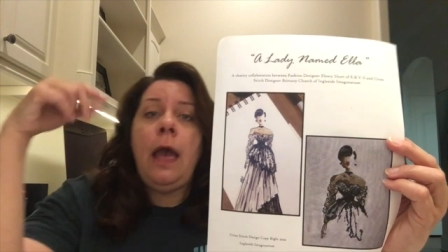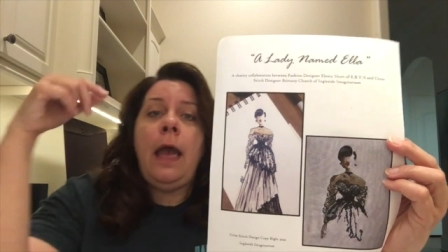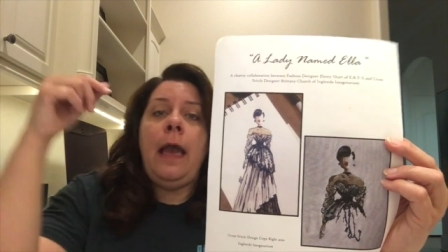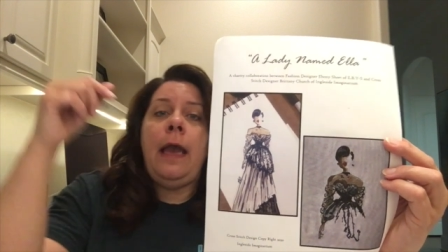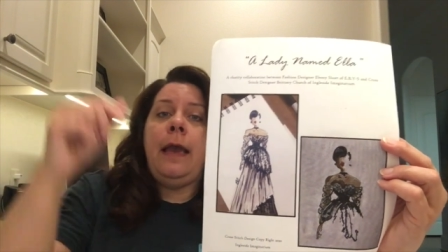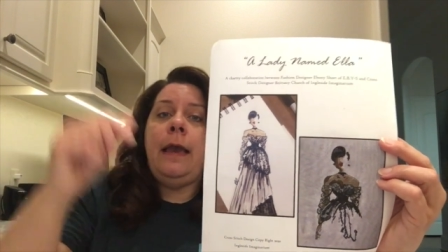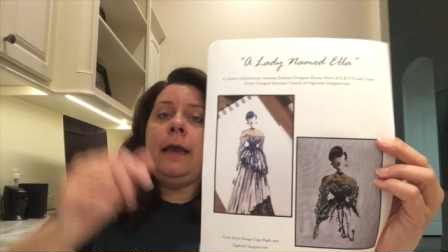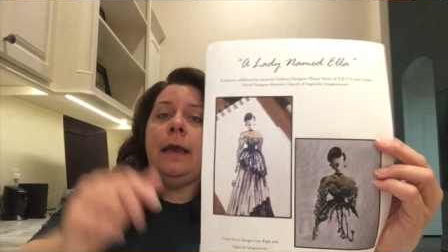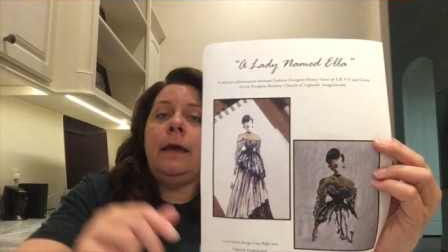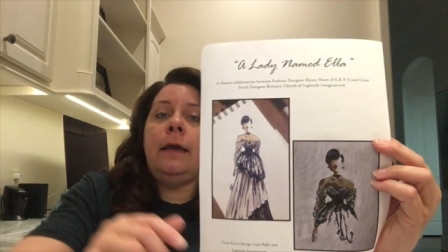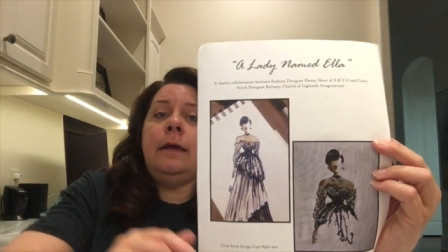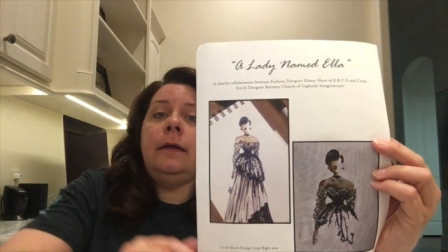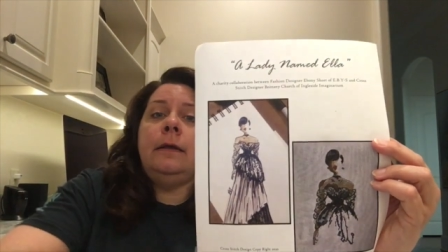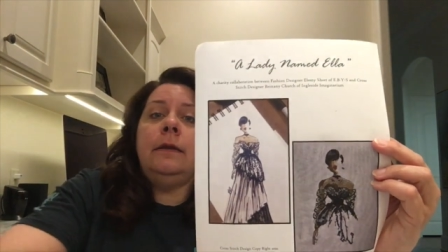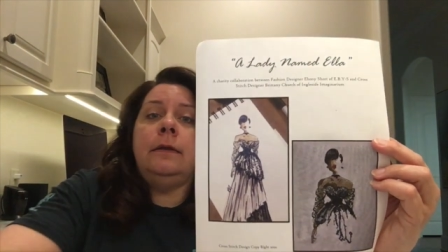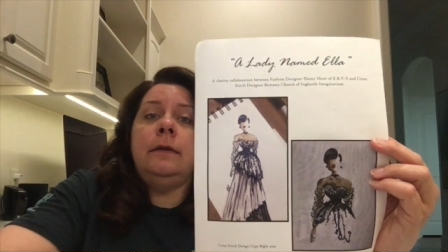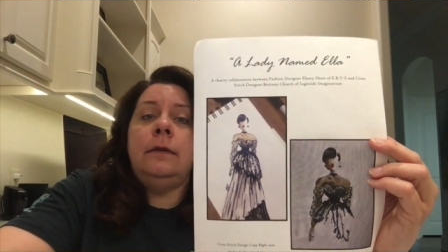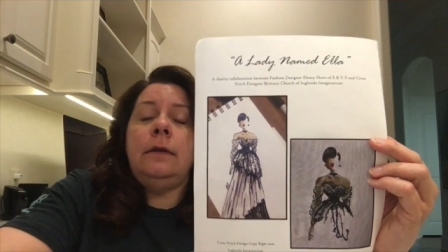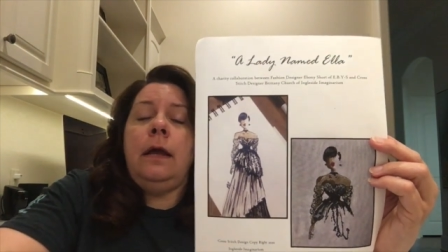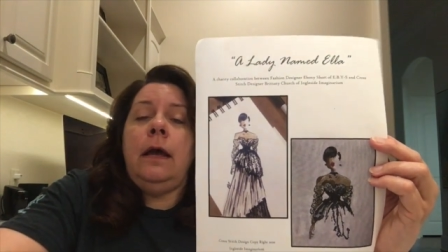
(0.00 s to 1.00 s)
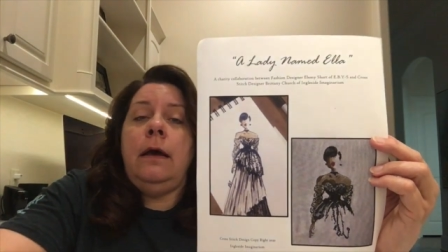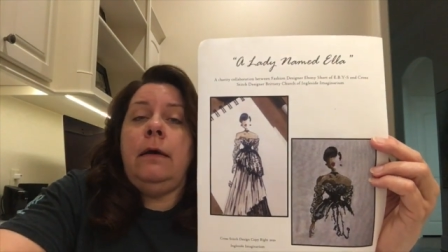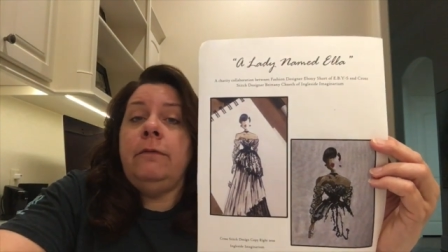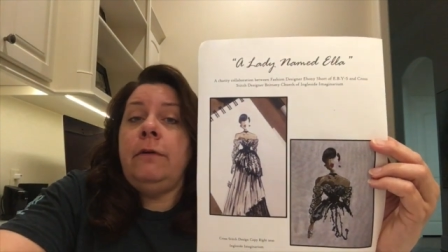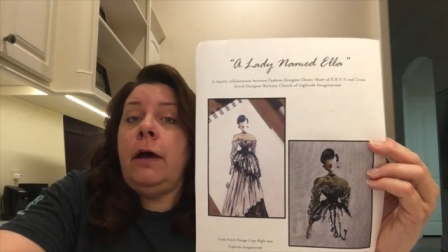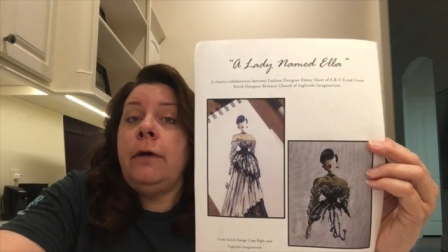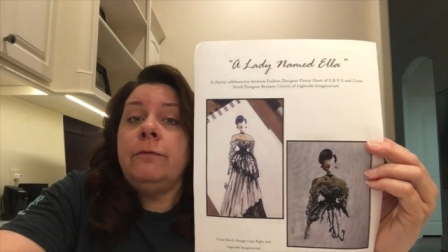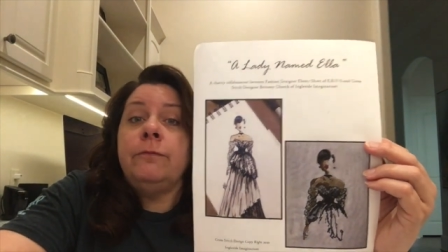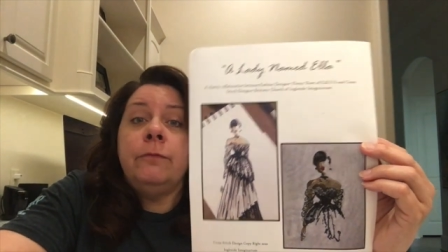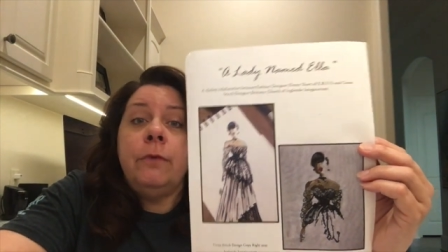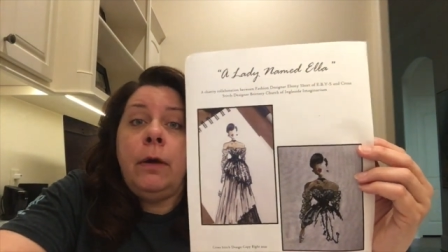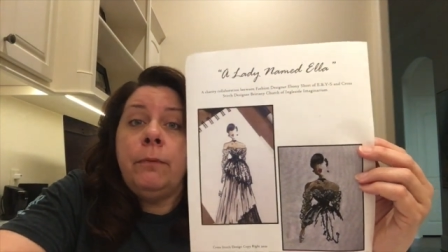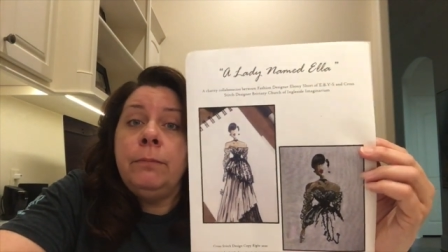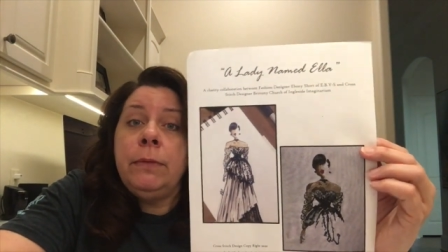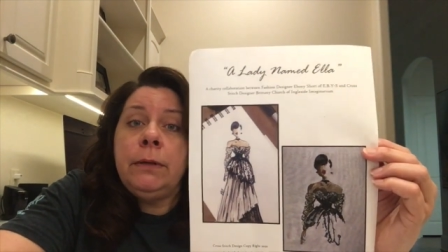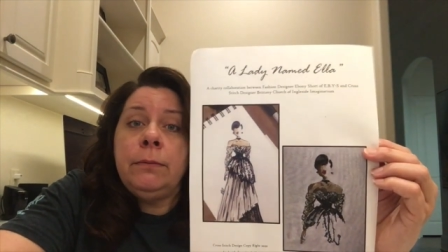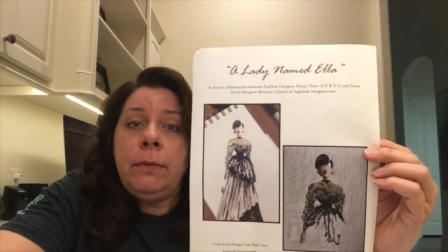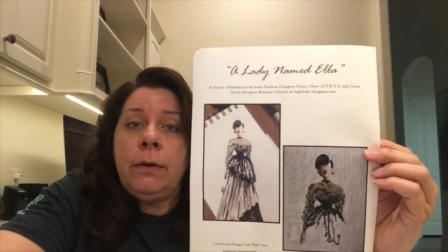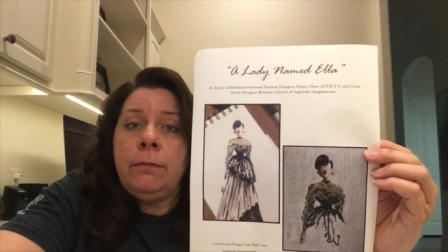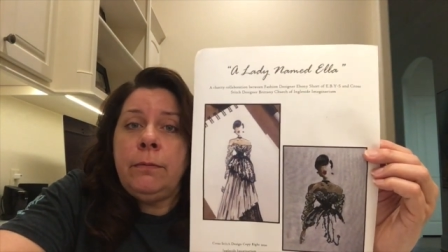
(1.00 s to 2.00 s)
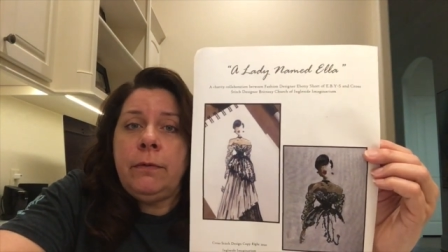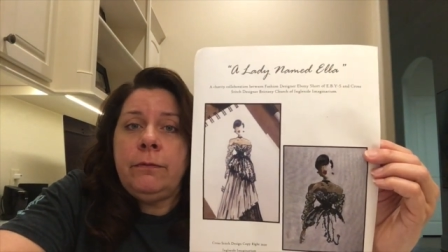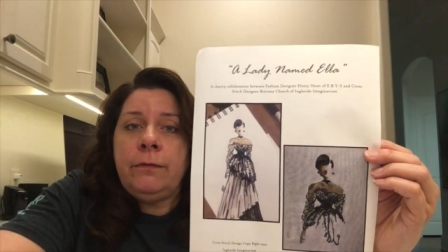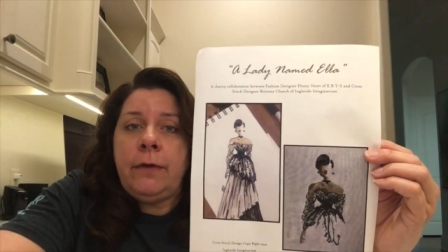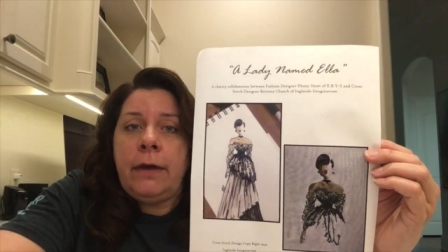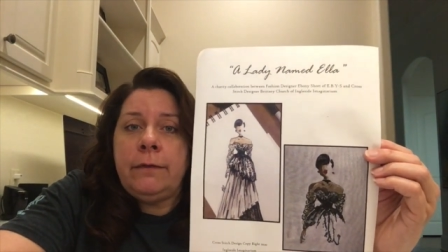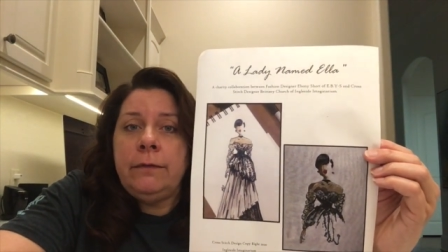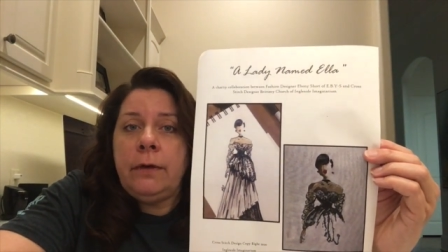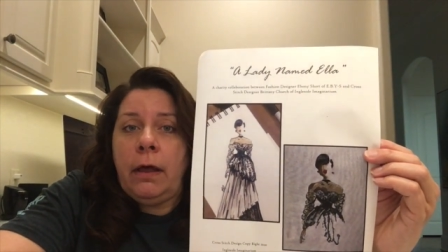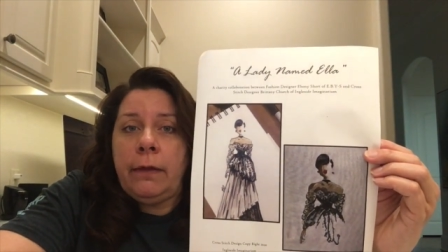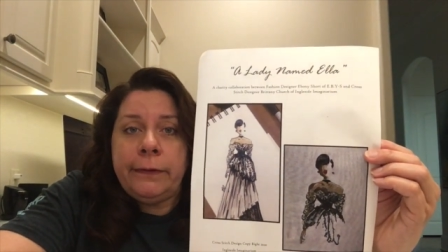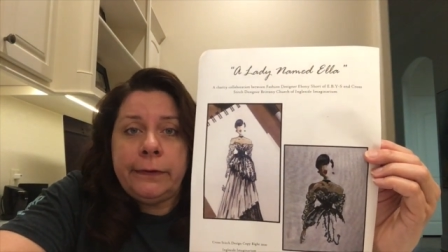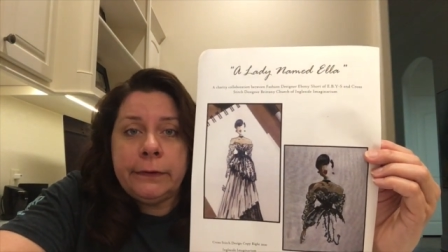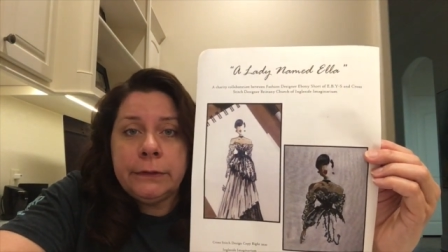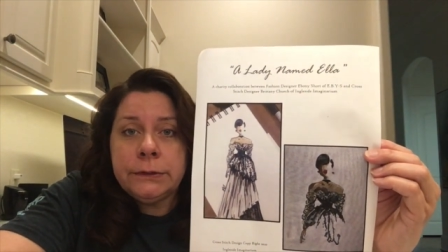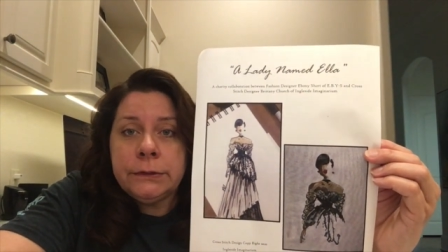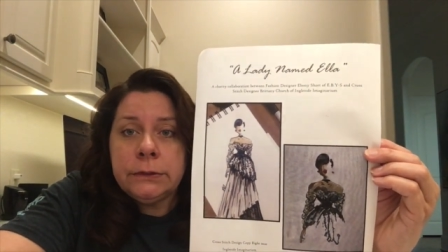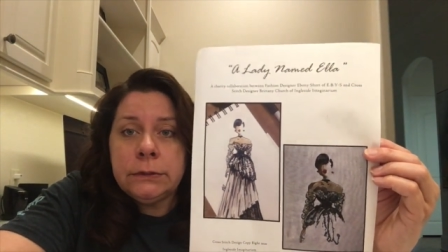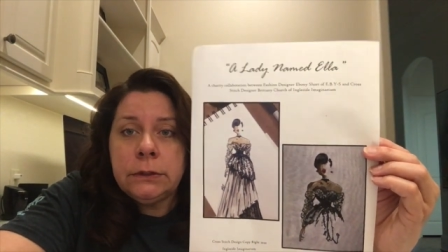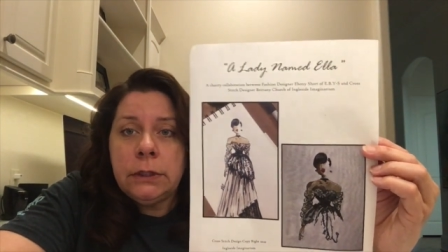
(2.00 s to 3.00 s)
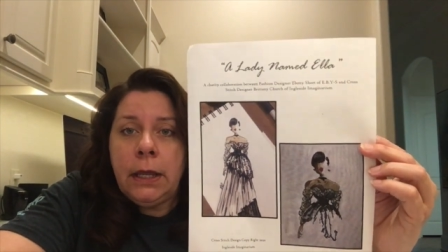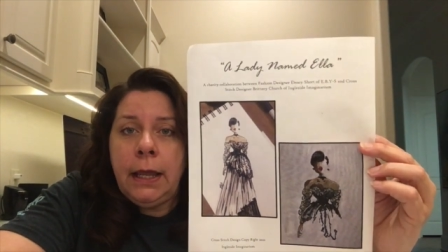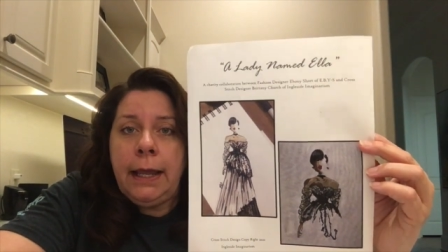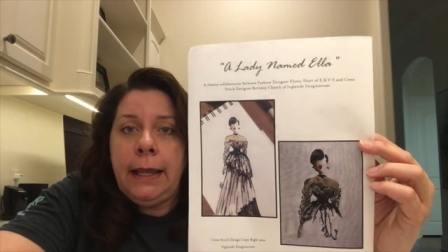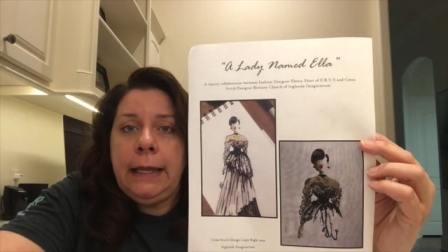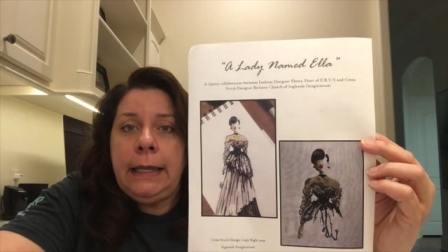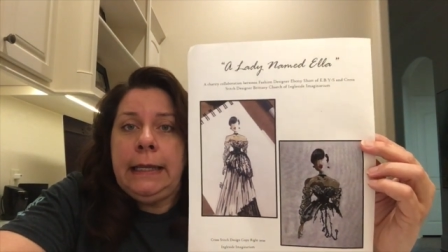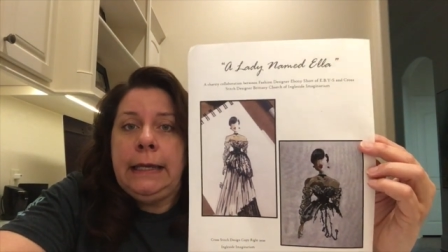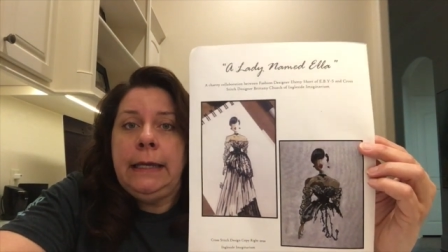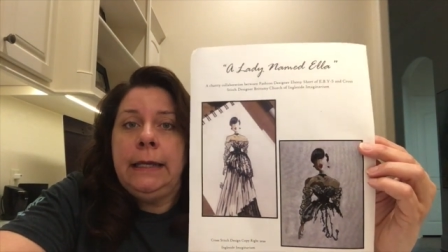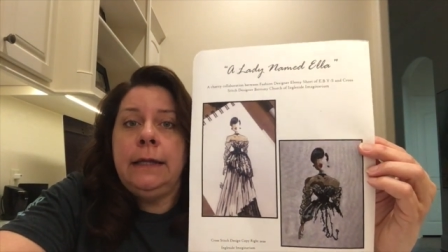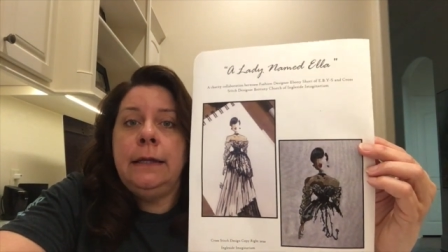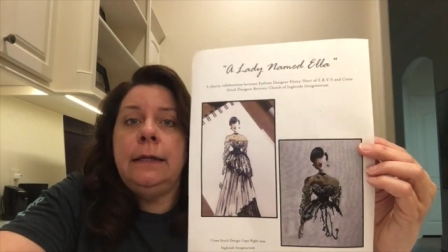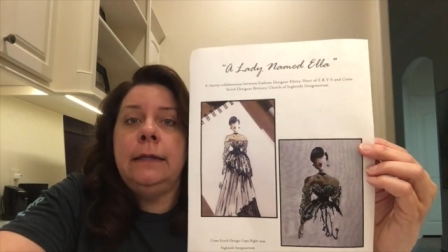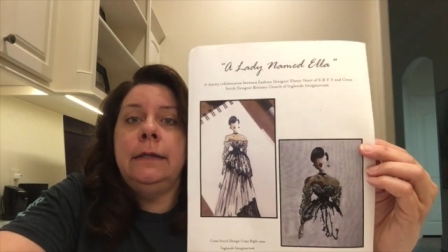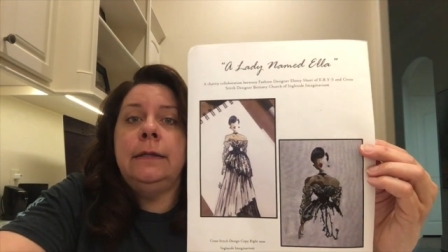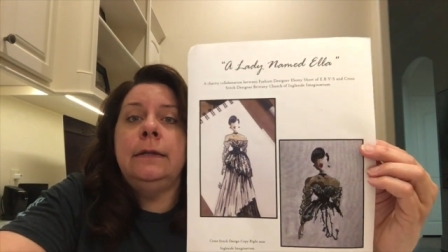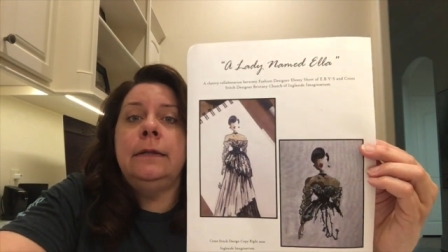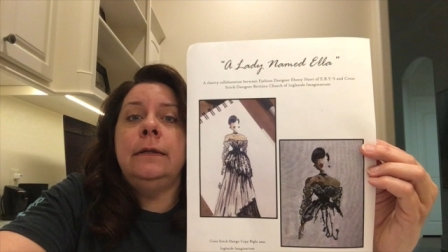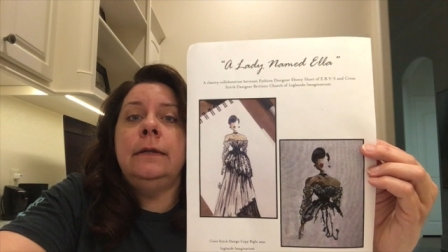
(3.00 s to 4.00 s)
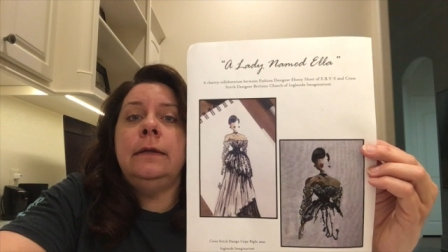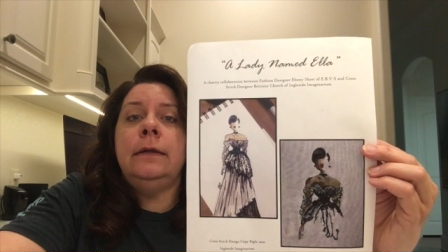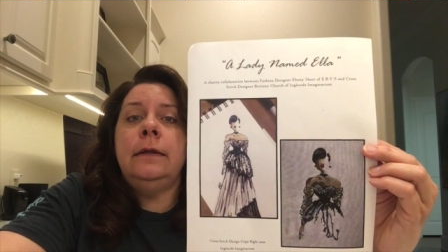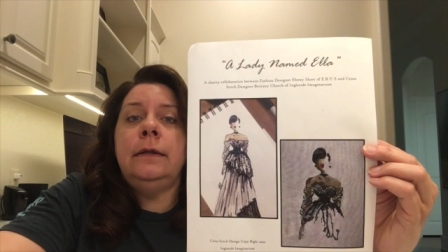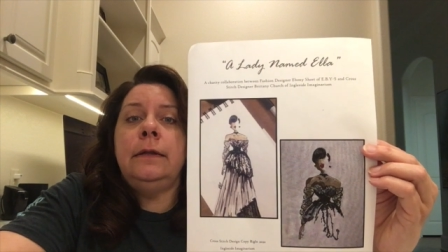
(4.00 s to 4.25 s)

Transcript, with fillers: and uh, of a minimum of five dollars and